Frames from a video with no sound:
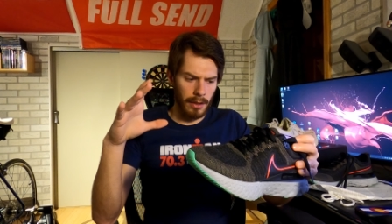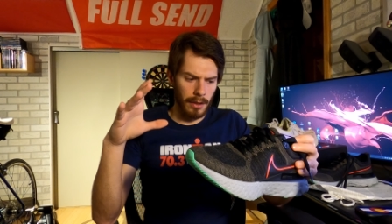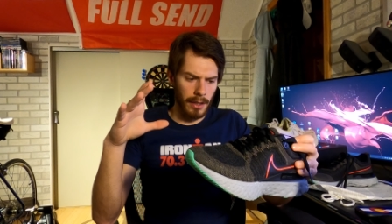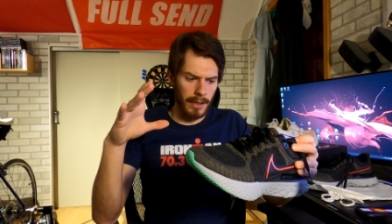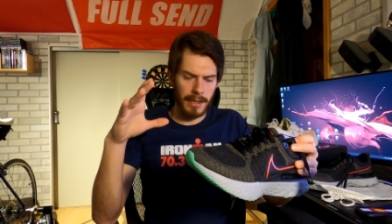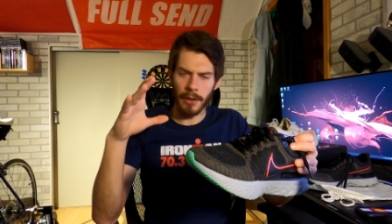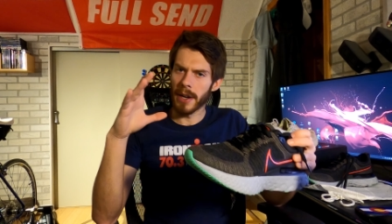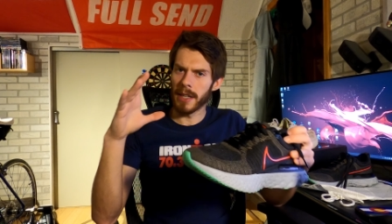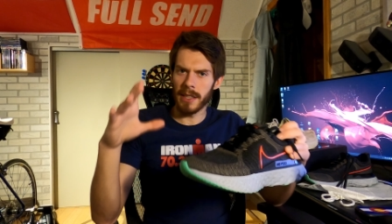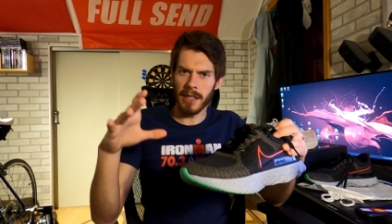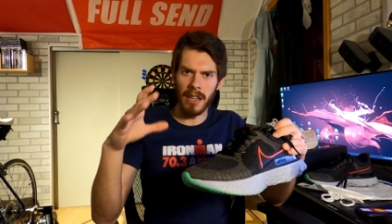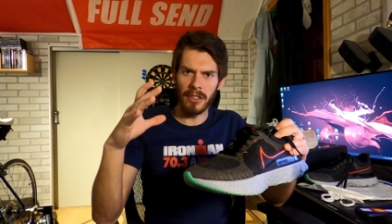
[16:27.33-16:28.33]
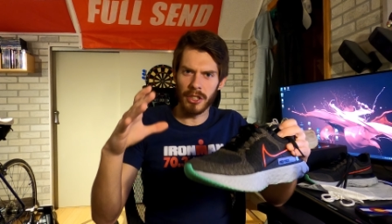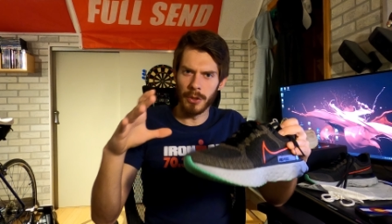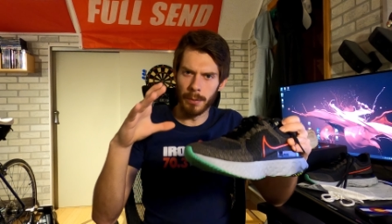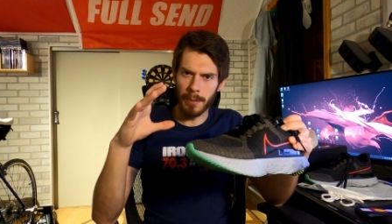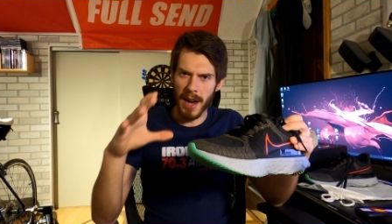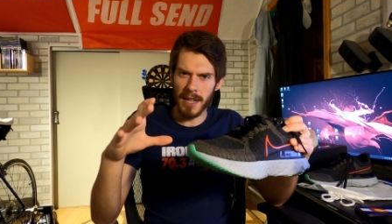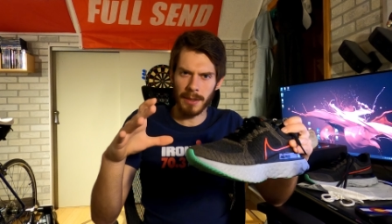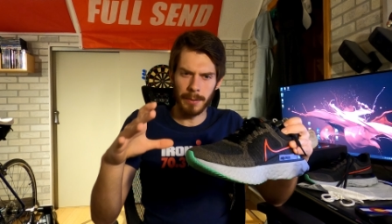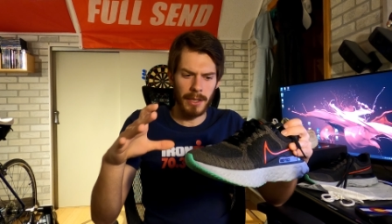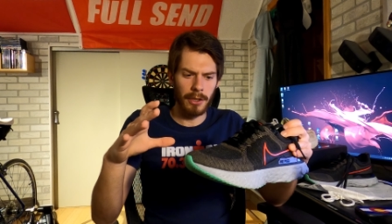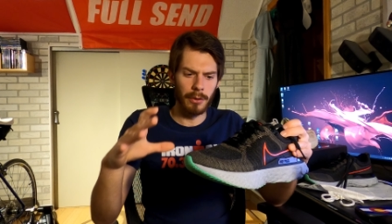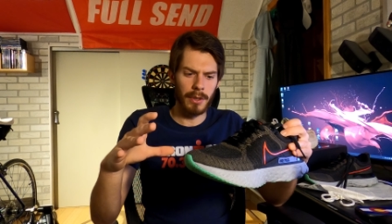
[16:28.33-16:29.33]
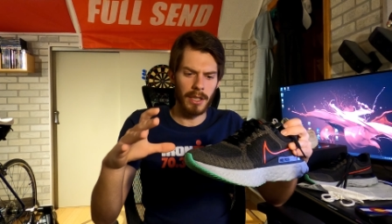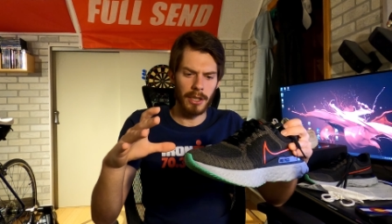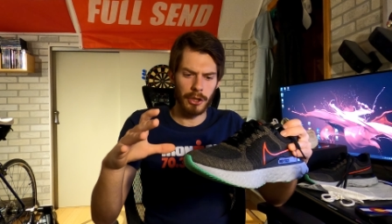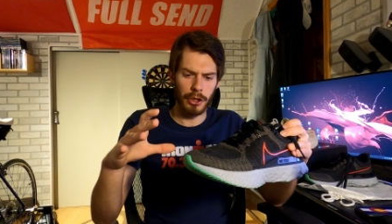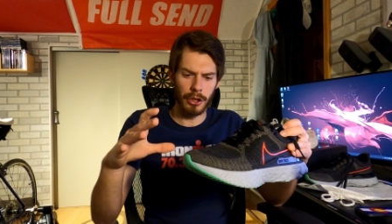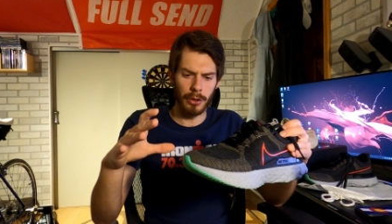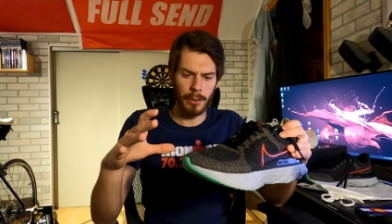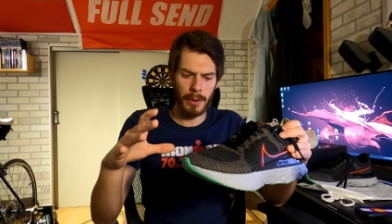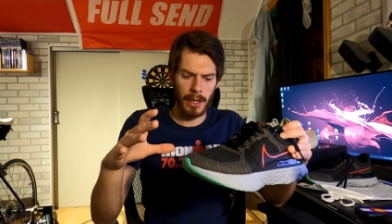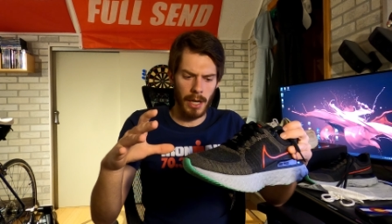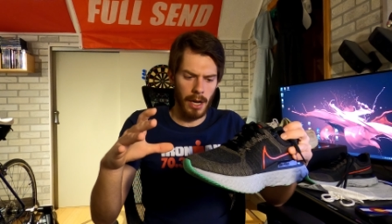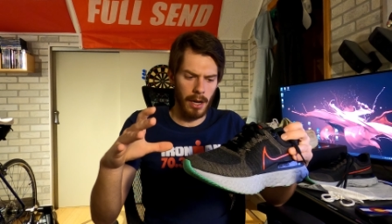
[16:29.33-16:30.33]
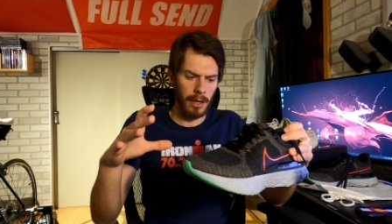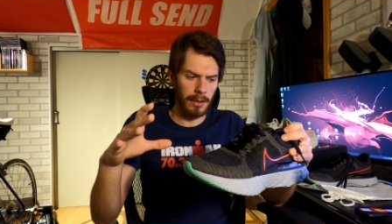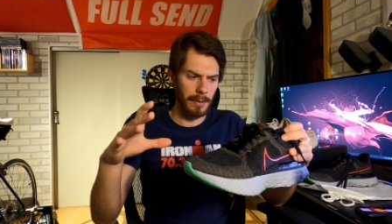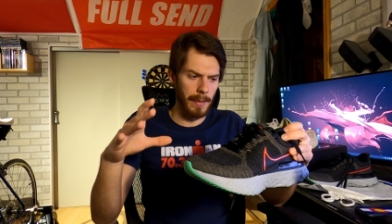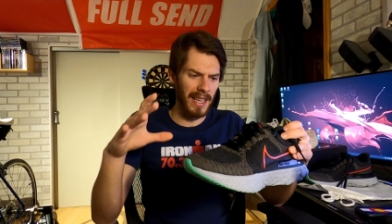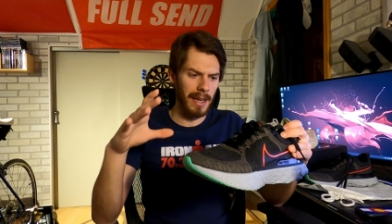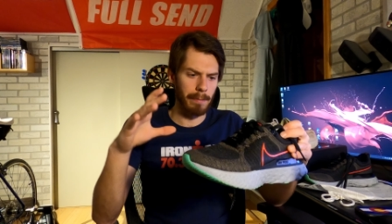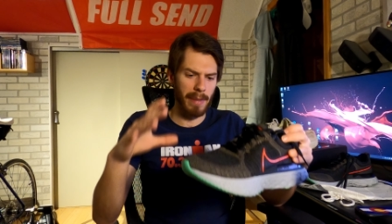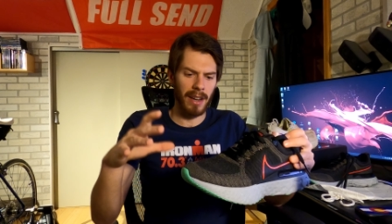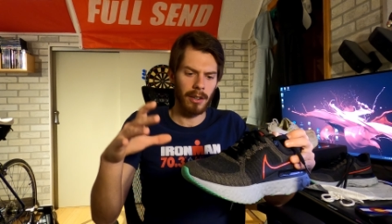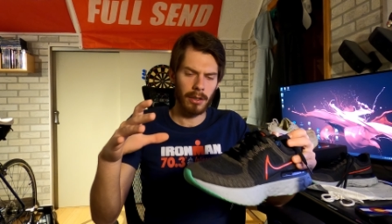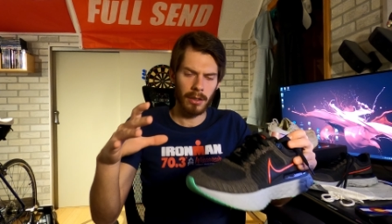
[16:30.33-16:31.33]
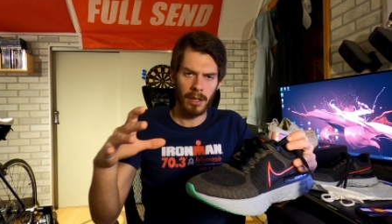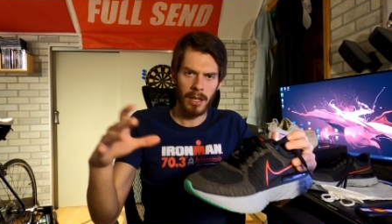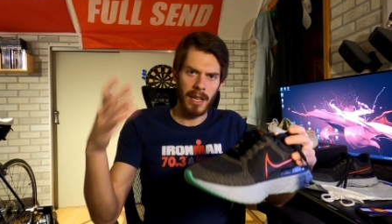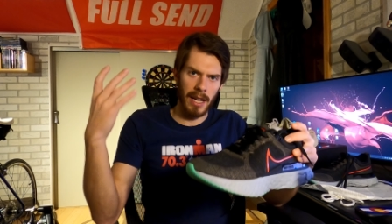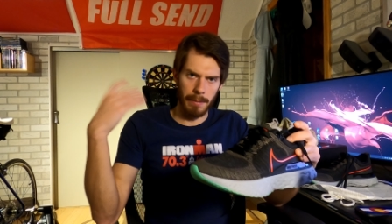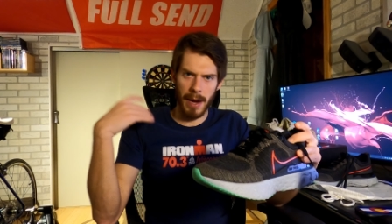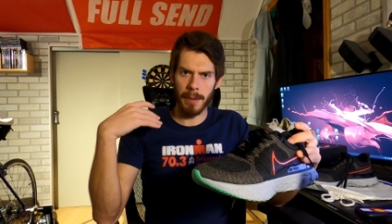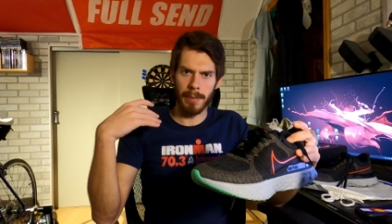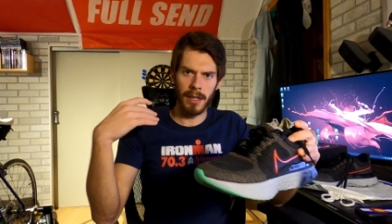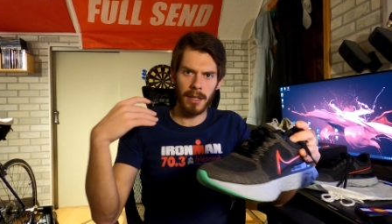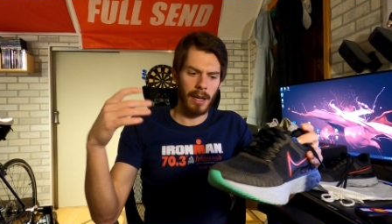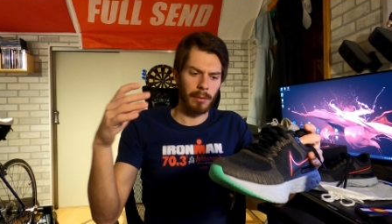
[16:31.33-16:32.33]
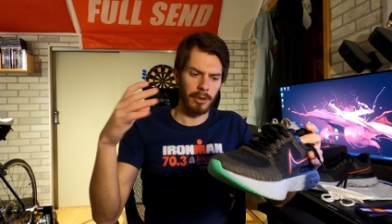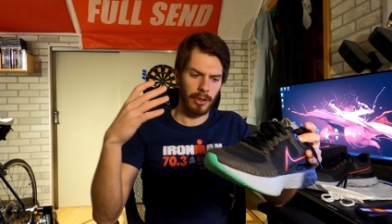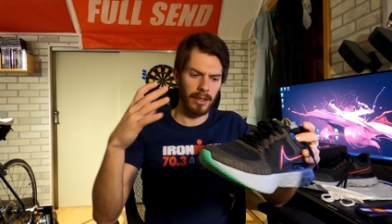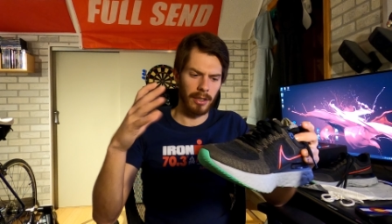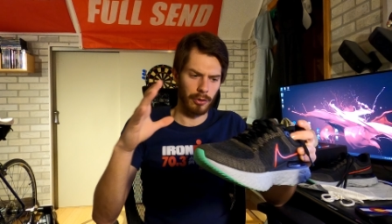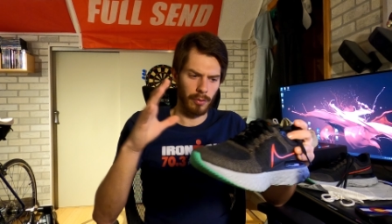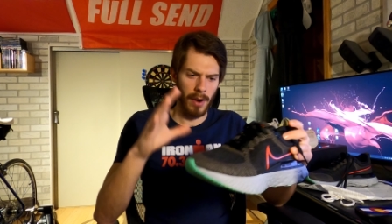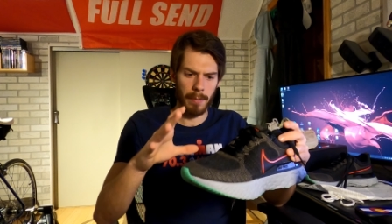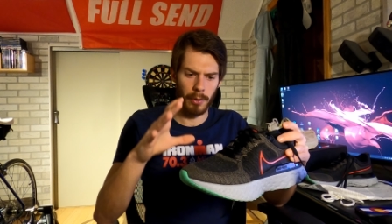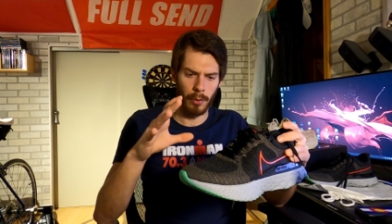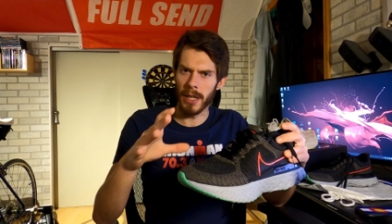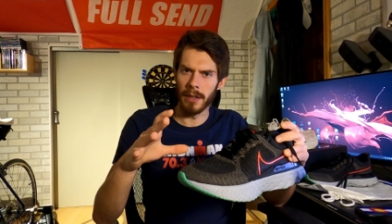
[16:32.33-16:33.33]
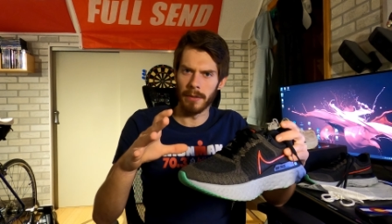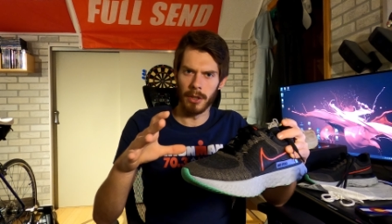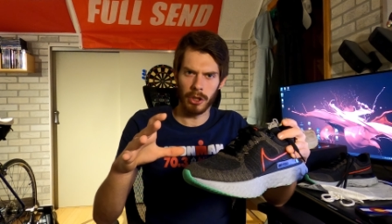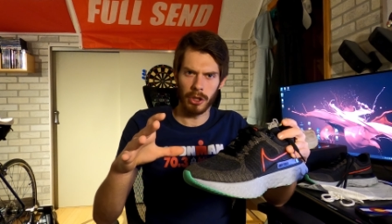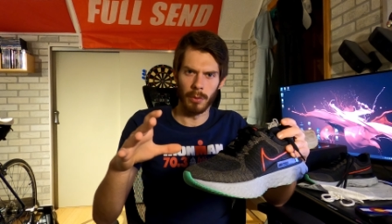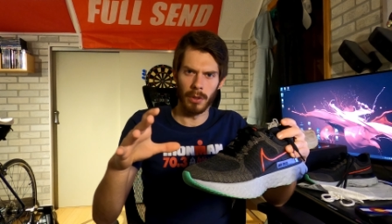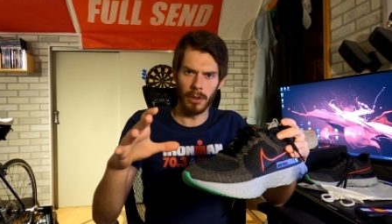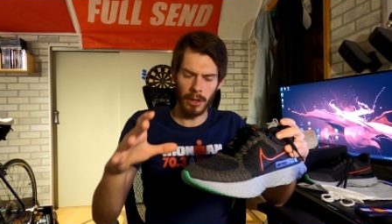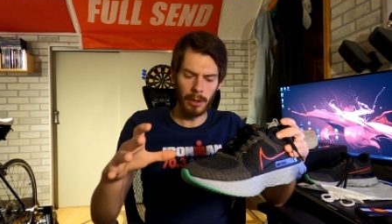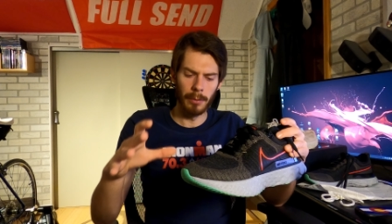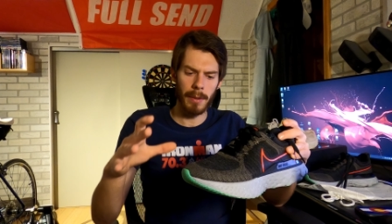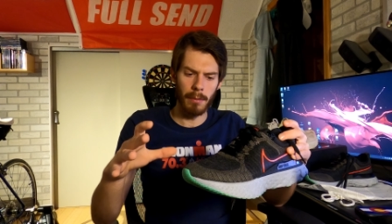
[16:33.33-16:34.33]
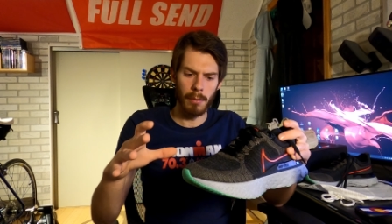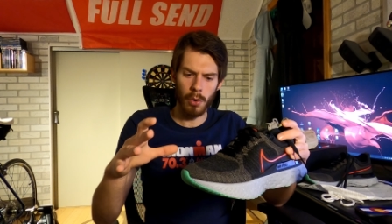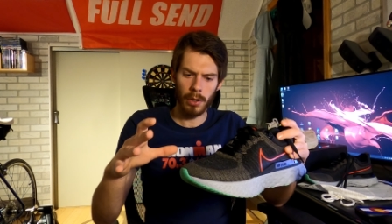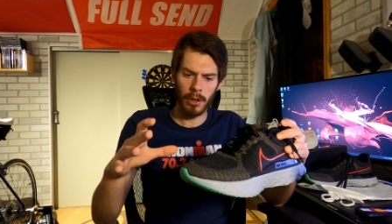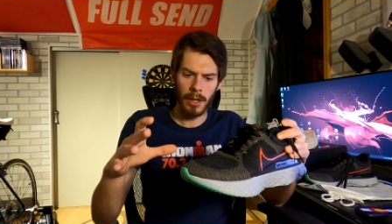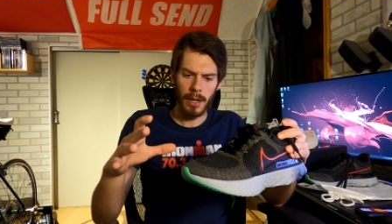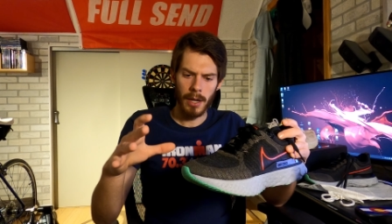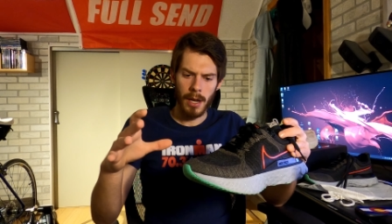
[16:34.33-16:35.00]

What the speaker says: Is there anything else you would possibly do to this shoe to make it better? In my opinion, I would try to drop the weight of this shoe a little bit more.